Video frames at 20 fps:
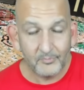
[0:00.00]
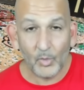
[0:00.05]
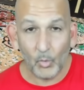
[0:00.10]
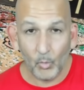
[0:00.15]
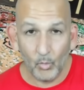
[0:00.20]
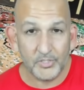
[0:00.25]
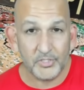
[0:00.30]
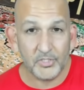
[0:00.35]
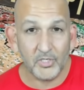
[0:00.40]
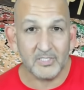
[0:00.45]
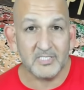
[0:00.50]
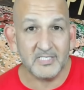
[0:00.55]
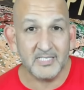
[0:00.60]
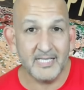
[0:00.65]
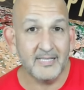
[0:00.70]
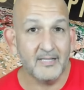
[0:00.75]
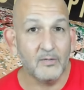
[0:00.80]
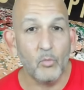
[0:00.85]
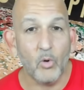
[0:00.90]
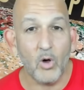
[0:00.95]
we'll start
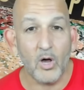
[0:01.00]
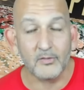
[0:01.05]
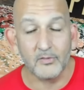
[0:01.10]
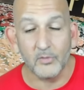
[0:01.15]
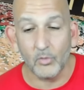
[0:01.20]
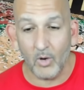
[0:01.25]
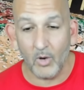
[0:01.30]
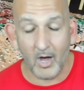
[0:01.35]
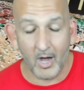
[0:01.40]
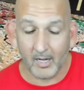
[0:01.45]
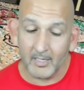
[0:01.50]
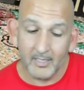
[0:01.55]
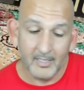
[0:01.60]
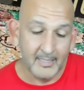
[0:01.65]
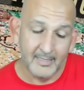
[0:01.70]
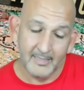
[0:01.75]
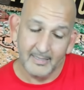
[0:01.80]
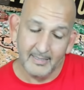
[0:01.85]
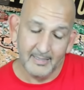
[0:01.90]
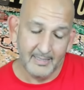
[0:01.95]
seeing them walk the walk.
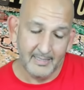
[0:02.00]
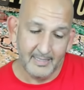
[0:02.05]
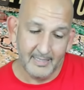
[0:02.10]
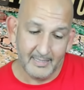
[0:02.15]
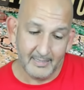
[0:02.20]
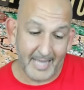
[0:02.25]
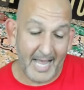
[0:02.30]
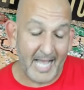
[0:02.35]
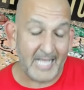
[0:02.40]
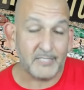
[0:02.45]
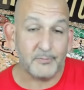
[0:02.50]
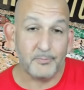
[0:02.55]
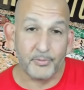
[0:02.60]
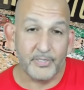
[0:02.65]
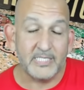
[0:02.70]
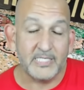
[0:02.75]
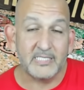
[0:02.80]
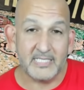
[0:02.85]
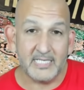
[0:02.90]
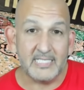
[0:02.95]
Last
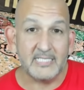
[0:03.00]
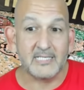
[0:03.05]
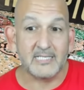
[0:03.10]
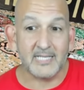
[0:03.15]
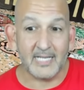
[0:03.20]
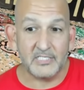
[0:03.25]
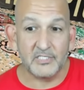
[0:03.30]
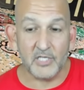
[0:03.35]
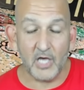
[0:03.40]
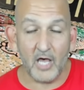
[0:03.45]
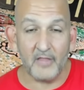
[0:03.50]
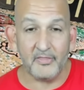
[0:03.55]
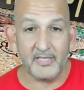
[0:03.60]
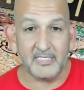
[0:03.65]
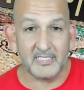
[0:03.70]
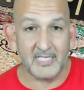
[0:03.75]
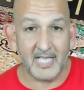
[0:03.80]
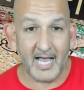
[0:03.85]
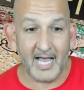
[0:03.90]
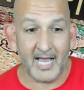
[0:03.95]
preseason, I saw
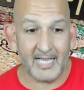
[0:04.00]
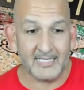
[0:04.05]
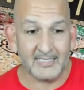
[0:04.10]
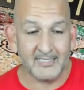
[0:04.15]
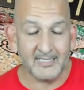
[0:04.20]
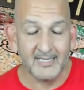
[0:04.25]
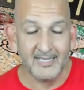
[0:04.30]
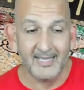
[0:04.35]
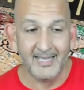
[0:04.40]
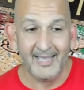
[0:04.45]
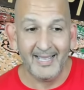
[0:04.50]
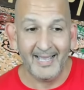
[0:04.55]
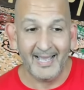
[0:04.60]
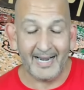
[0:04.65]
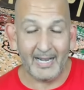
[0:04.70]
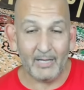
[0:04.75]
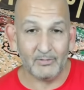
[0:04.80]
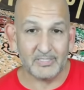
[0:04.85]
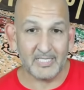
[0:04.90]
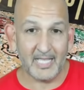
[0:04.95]
these guys and
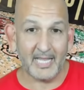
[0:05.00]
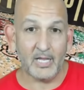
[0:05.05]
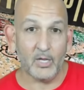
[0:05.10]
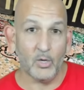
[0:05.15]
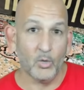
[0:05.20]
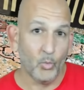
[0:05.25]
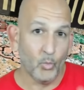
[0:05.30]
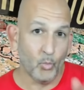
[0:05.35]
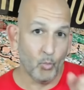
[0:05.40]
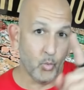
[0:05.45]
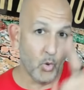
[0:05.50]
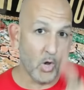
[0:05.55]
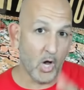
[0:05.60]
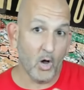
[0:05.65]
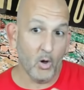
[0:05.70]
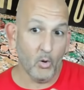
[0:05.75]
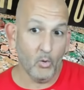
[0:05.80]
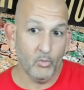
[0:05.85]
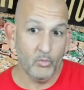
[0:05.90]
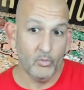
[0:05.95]
I was like,
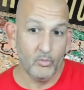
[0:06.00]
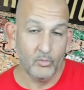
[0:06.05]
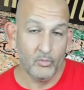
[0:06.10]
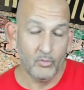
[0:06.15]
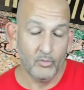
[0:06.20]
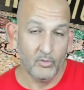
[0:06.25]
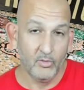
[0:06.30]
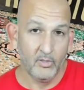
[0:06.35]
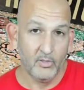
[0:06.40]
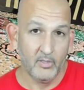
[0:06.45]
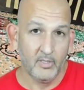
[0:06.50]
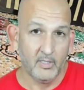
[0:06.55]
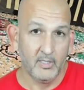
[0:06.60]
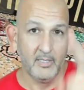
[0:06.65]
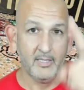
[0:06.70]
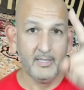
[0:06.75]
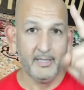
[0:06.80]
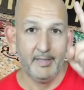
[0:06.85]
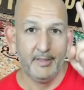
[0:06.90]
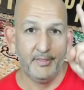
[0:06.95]
whoa,
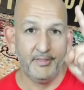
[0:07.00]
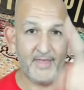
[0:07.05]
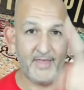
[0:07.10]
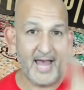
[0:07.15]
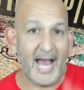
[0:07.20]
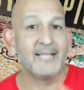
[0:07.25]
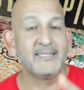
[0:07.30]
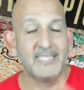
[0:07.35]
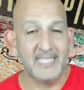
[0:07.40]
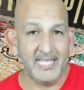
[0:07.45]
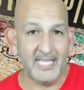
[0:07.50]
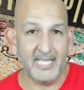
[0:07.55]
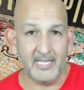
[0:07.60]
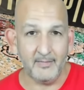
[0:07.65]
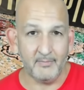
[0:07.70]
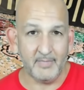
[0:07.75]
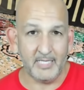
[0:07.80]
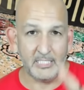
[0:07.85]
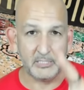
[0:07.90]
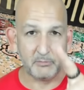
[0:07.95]
that
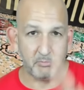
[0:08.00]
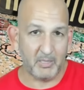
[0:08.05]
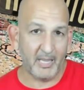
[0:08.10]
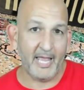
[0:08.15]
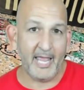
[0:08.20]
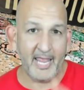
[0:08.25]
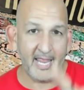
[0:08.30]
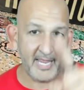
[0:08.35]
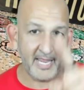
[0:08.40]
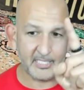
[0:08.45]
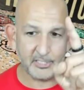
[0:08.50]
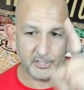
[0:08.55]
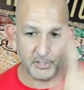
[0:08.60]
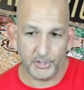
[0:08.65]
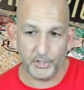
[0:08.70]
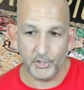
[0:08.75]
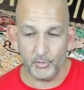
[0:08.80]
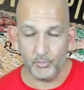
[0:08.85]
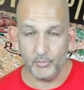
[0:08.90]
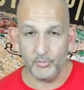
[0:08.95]
team is playing in
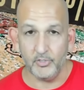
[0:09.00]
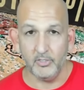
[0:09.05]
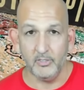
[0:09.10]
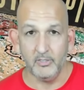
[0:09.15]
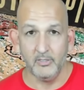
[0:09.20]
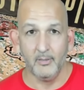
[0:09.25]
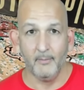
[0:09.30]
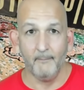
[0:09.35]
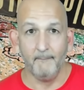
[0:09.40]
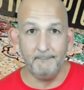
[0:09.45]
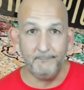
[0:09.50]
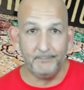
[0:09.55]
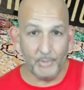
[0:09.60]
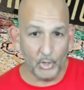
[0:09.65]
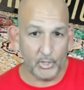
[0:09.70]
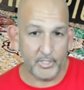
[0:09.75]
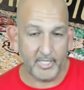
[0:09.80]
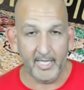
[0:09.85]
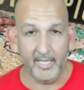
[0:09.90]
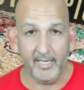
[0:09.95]
June.
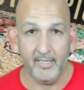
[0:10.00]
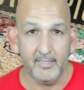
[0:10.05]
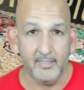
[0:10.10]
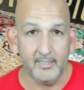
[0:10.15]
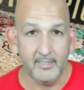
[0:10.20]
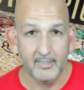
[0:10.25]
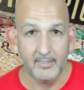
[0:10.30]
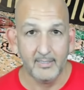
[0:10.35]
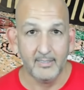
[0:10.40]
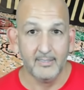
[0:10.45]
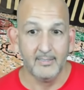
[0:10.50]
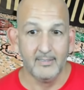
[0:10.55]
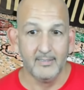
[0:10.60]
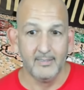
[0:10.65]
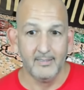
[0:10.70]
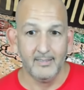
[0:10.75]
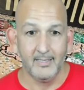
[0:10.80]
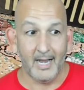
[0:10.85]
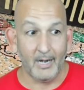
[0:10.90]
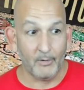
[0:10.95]
Book it.
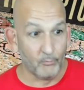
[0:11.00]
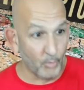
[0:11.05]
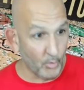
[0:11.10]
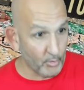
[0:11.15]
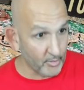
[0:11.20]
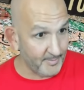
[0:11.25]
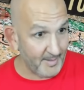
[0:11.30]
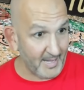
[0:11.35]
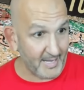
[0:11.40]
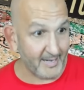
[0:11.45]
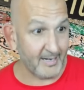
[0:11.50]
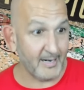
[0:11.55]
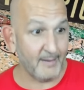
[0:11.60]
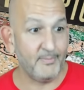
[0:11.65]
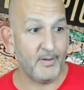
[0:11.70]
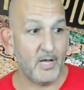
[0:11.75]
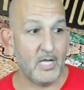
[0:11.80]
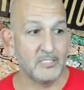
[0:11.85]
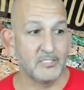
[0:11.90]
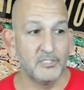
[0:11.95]
I wrote about it on
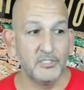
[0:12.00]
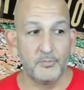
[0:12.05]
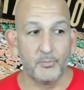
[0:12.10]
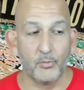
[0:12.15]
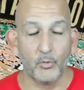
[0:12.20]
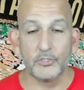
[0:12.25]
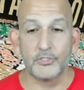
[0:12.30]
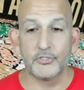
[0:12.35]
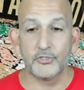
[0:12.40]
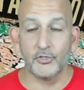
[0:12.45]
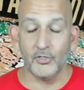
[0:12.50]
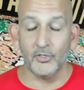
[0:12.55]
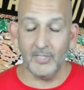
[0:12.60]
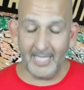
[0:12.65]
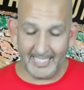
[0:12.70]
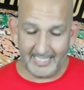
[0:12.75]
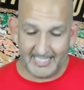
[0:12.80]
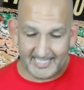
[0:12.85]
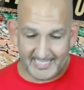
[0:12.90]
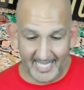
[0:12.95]
Boston Sports Journal.
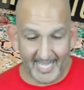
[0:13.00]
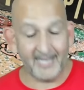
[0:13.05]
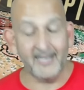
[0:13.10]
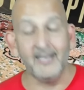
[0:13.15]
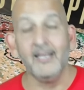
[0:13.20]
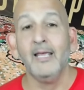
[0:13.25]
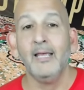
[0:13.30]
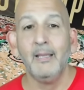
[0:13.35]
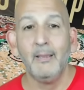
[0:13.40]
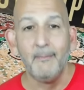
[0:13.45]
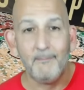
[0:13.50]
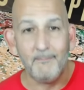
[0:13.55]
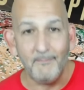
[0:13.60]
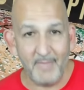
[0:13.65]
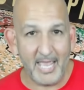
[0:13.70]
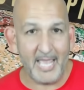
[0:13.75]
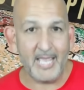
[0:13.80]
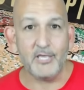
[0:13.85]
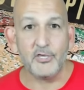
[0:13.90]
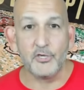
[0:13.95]
I said,
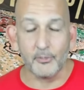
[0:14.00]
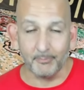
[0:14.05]
make your